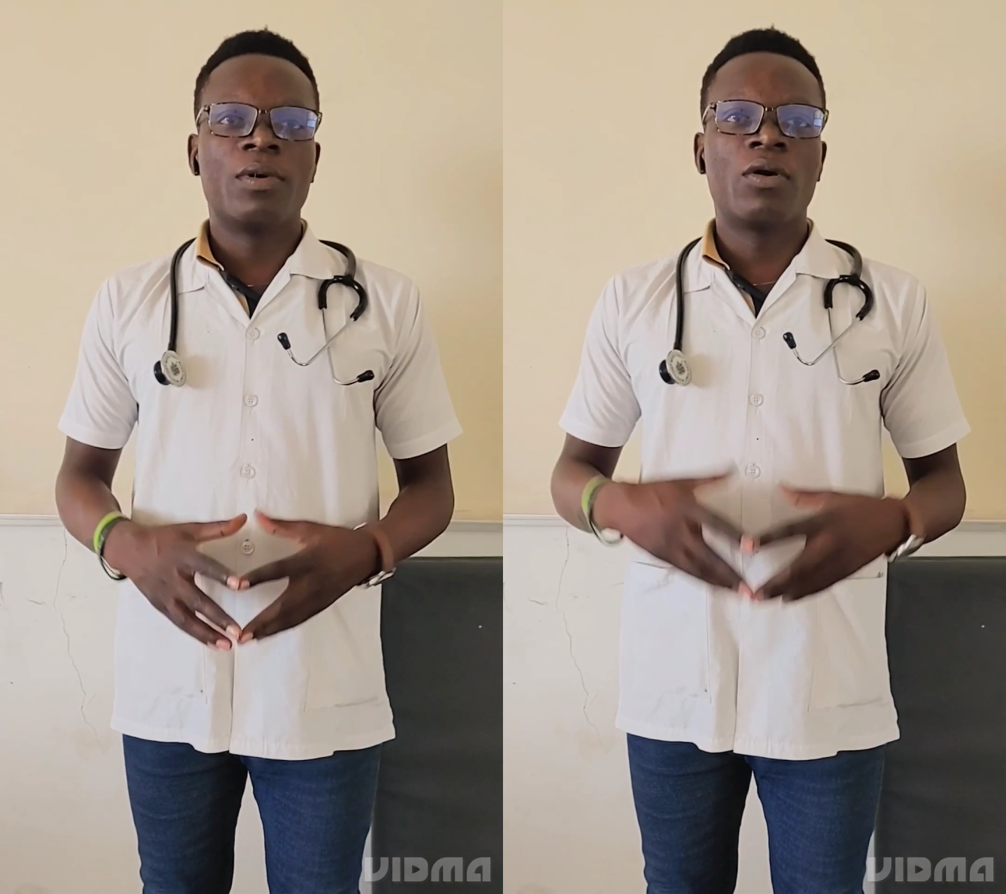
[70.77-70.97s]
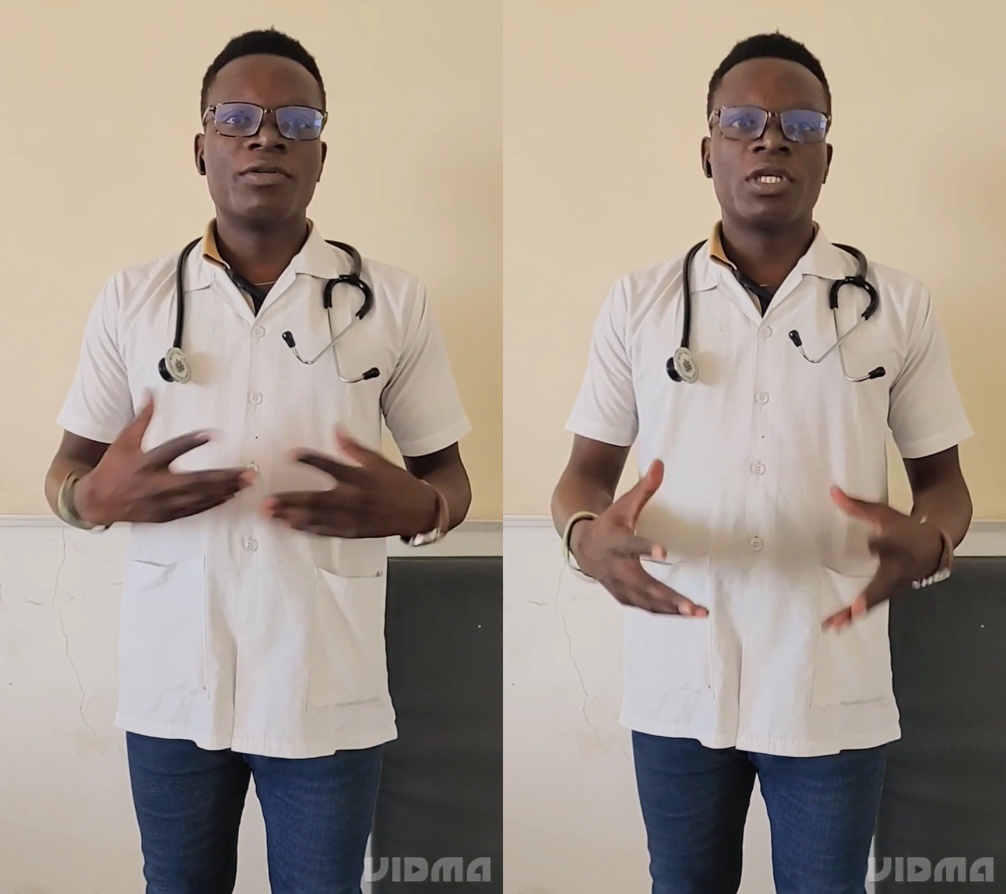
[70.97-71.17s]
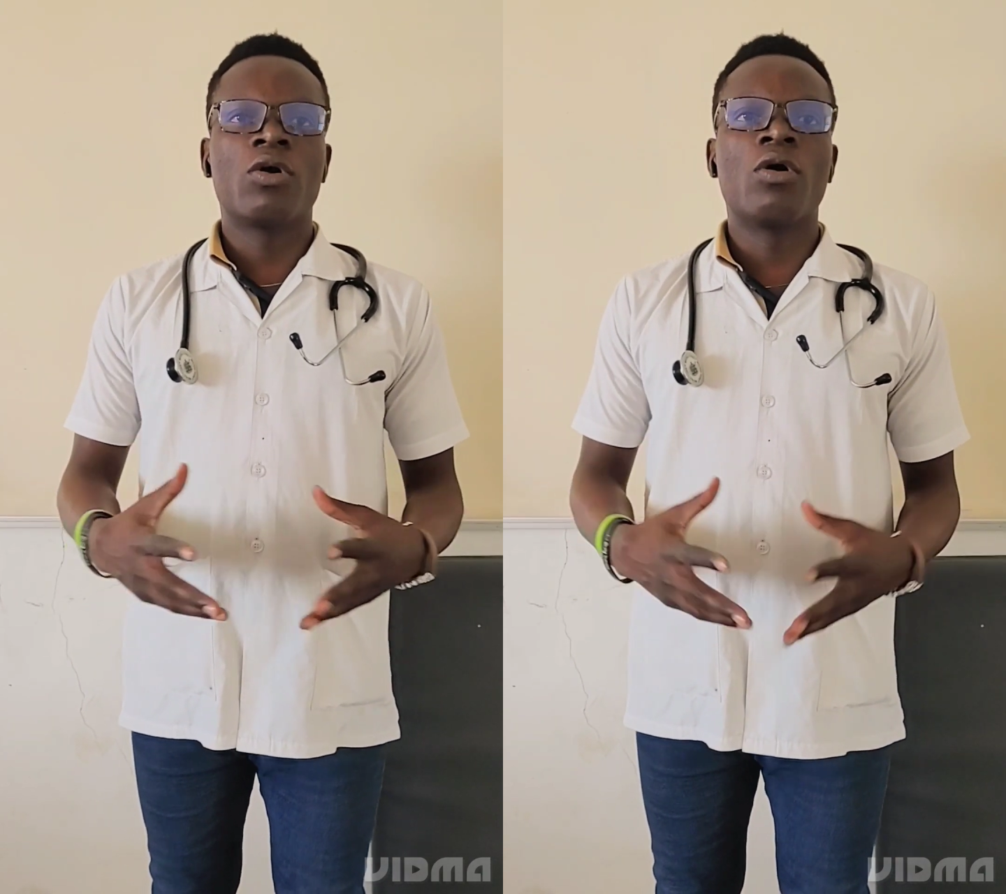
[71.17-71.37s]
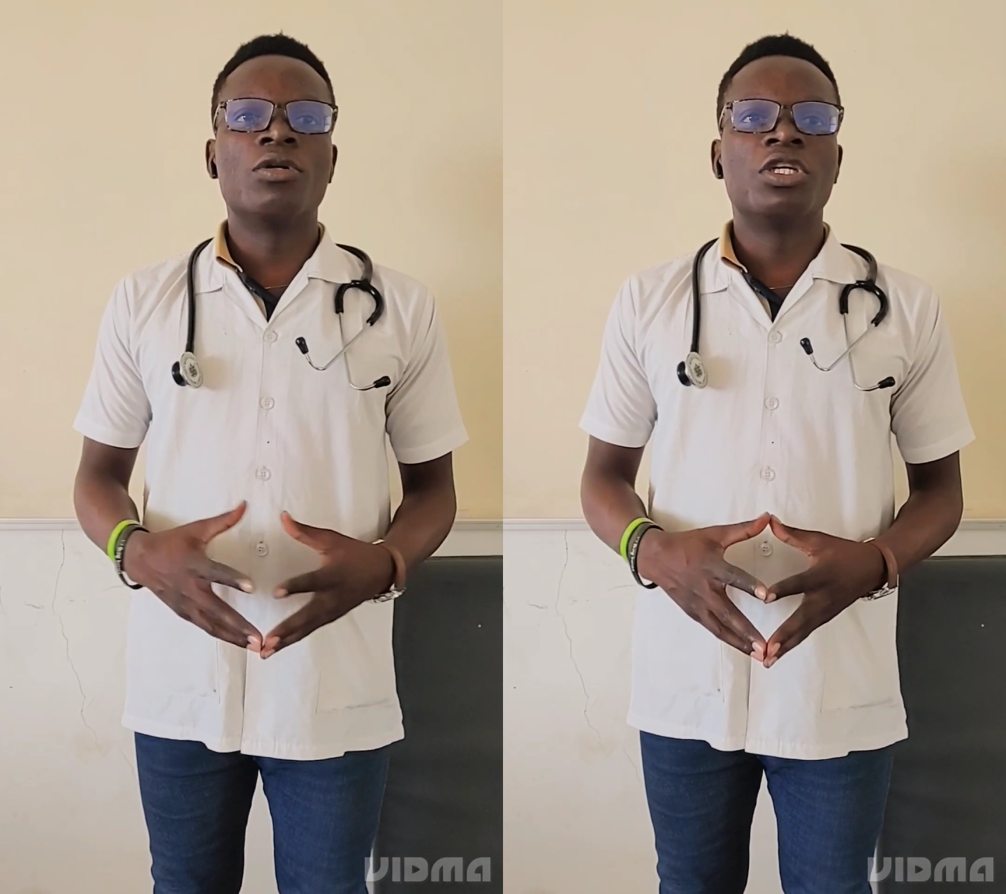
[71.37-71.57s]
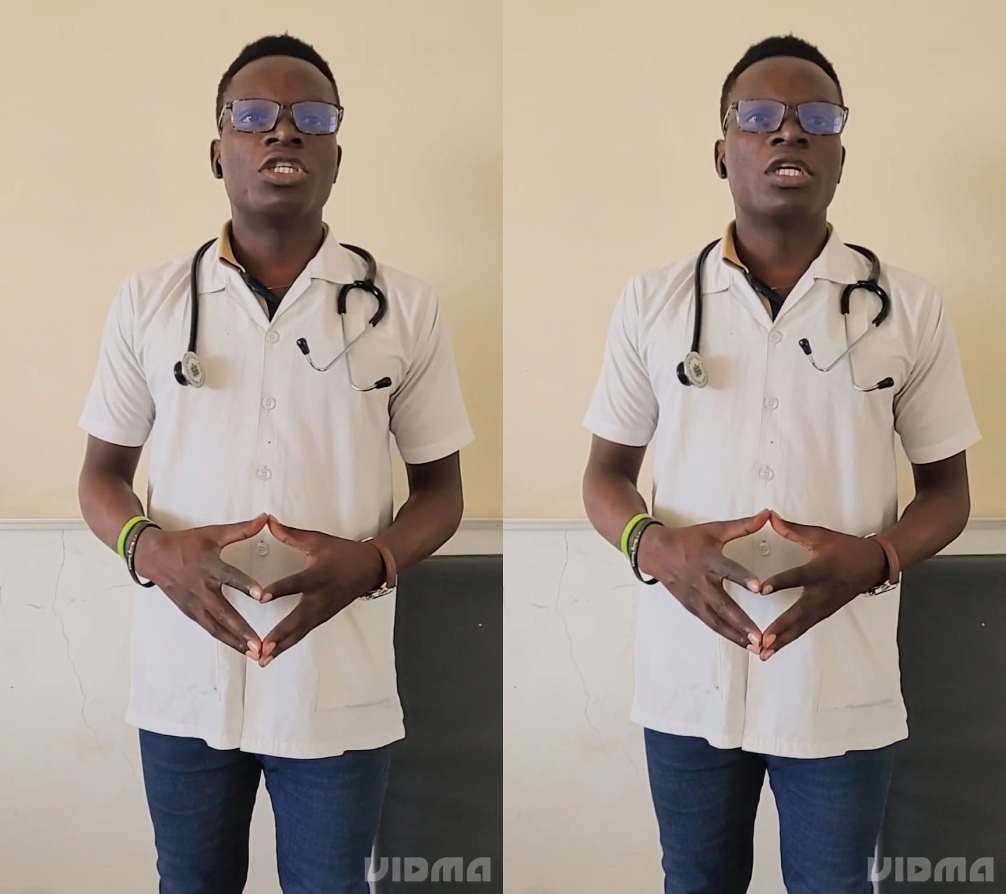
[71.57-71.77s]
because the
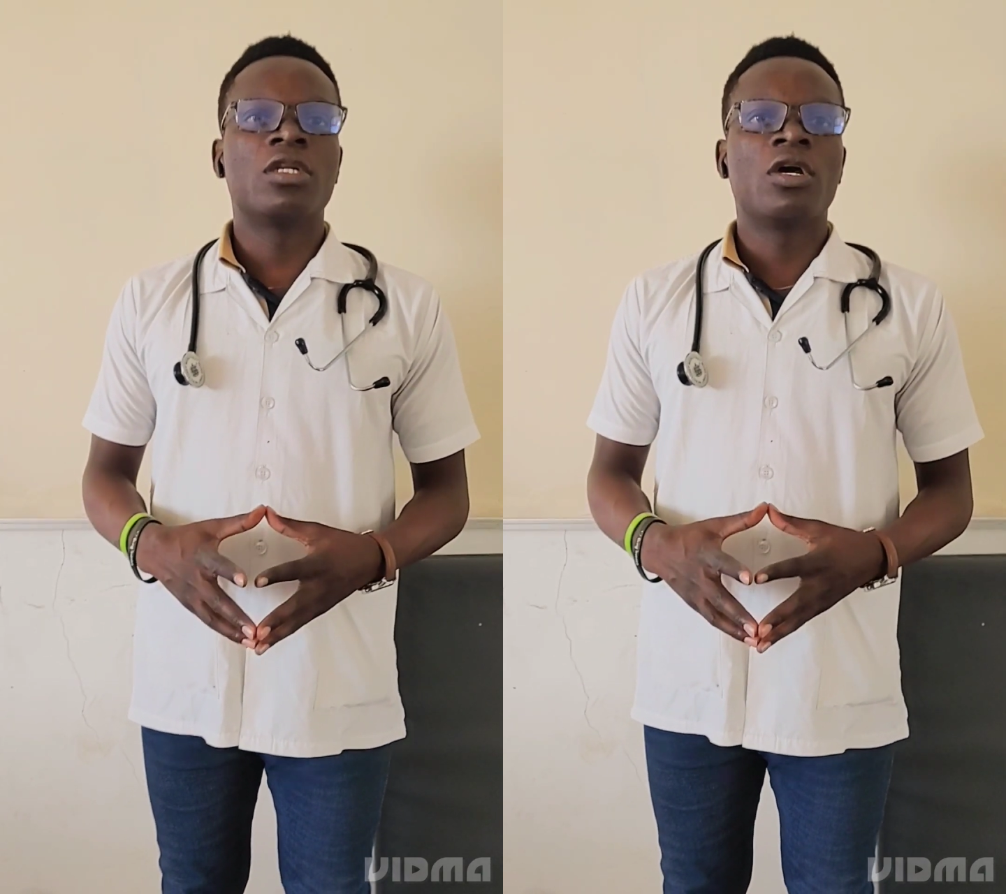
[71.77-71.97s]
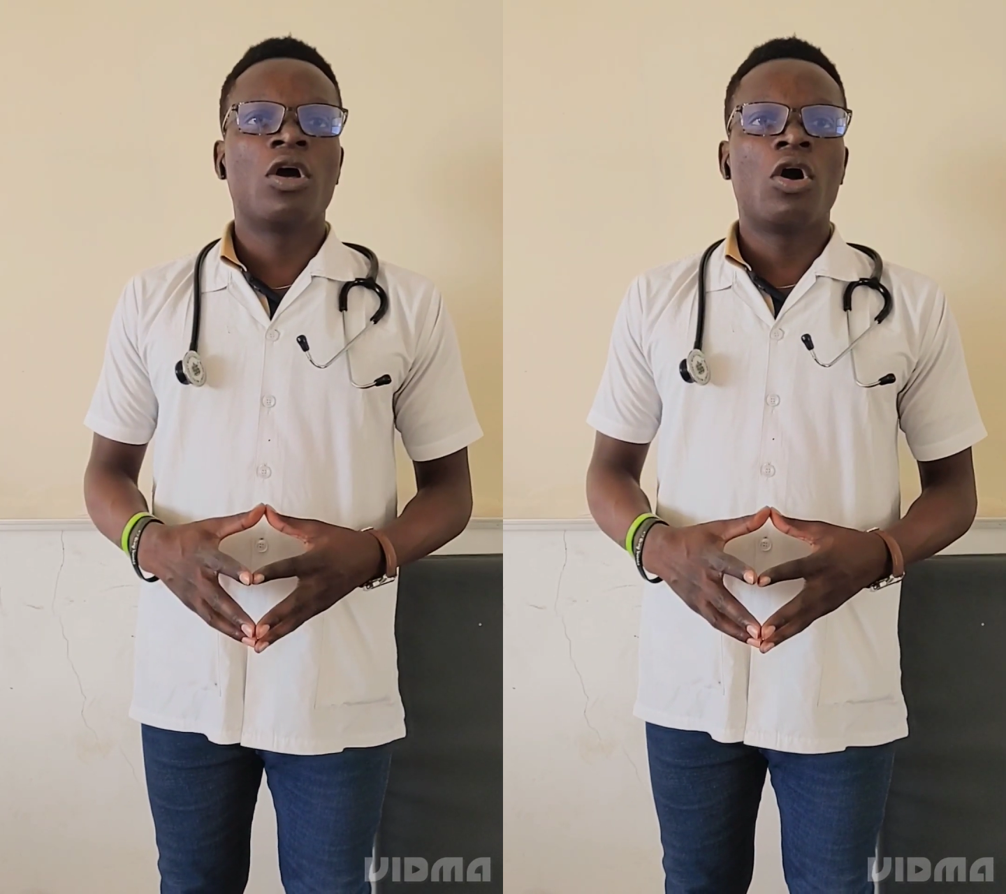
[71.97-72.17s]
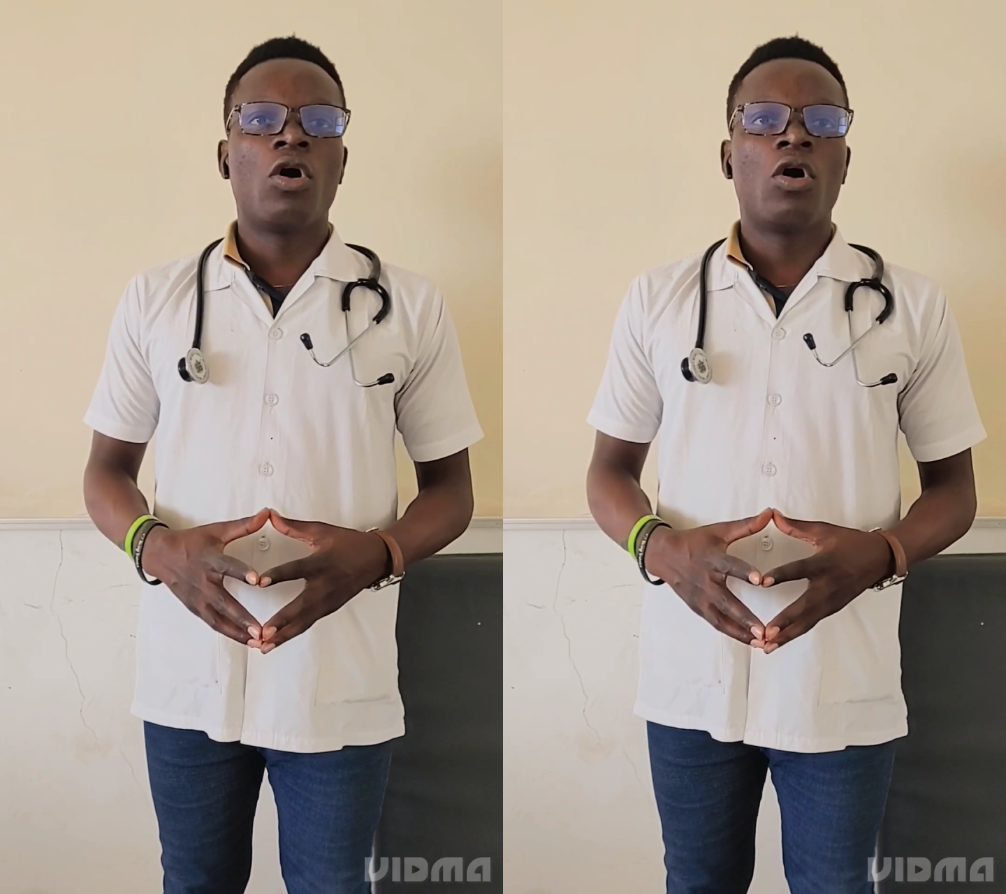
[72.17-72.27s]
cognition